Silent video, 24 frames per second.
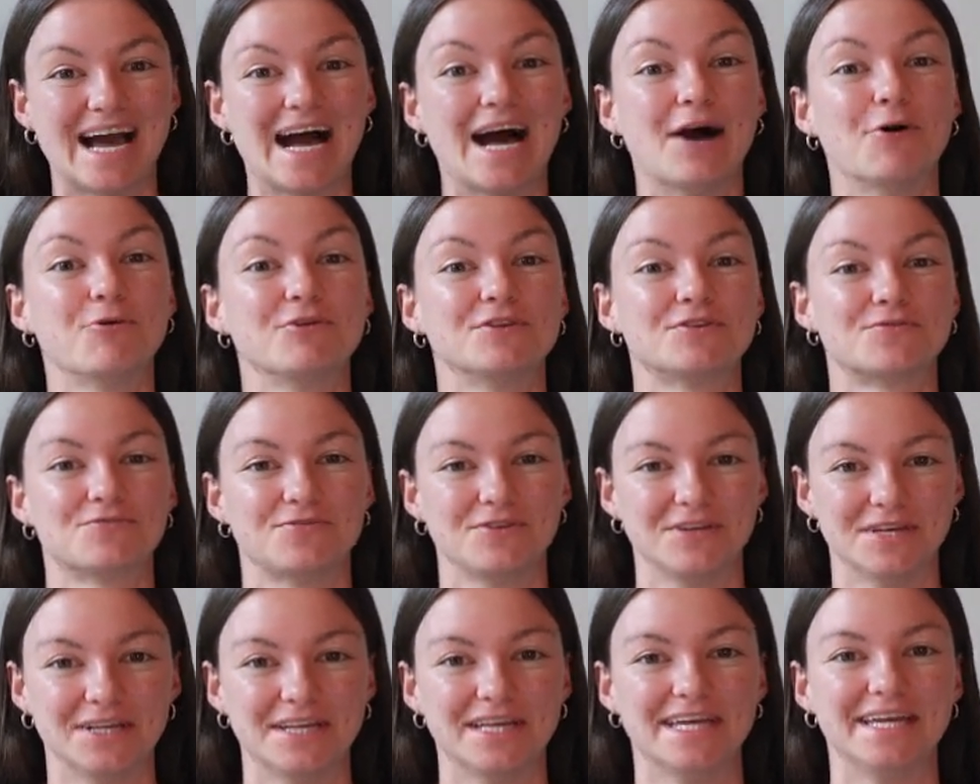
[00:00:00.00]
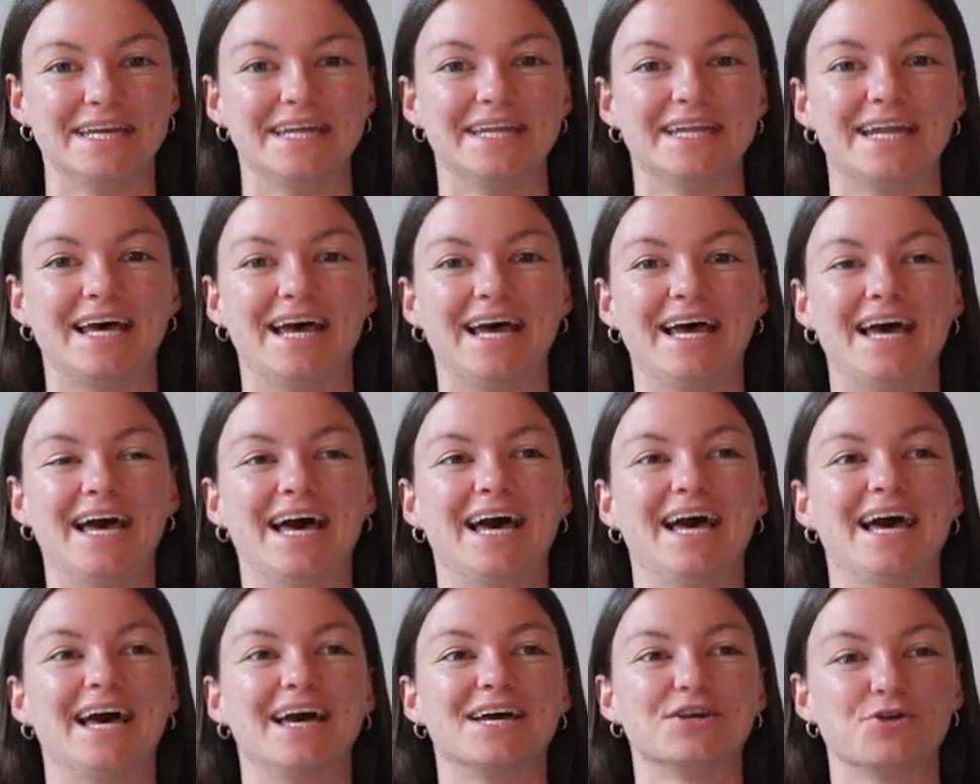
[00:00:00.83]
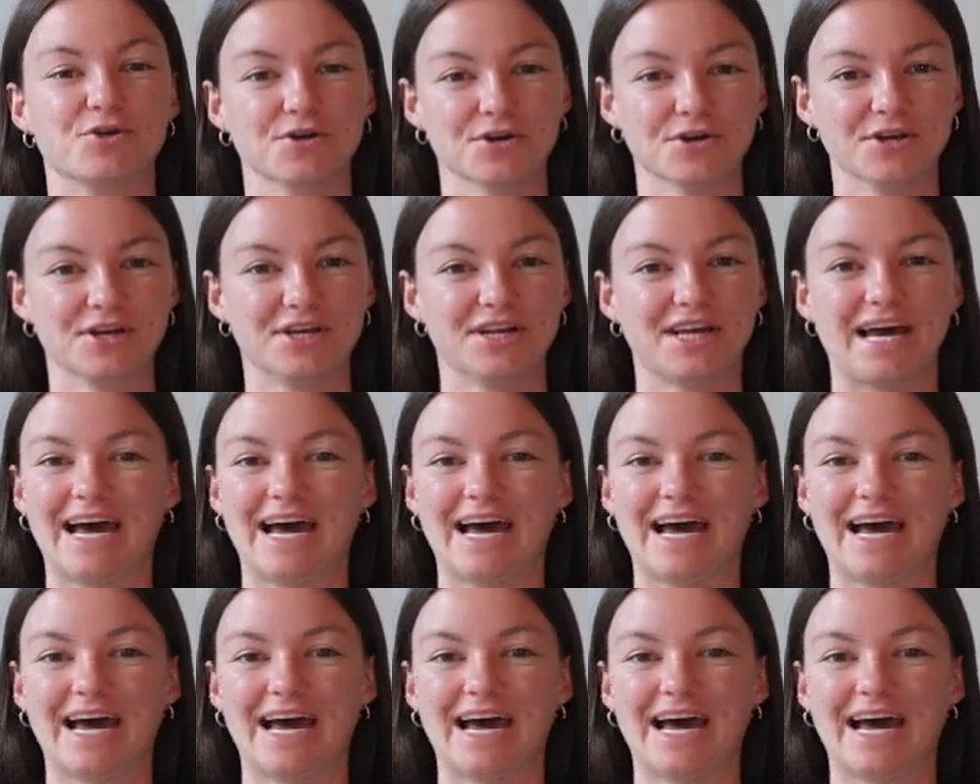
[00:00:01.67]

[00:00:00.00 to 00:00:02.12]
I was feeling good.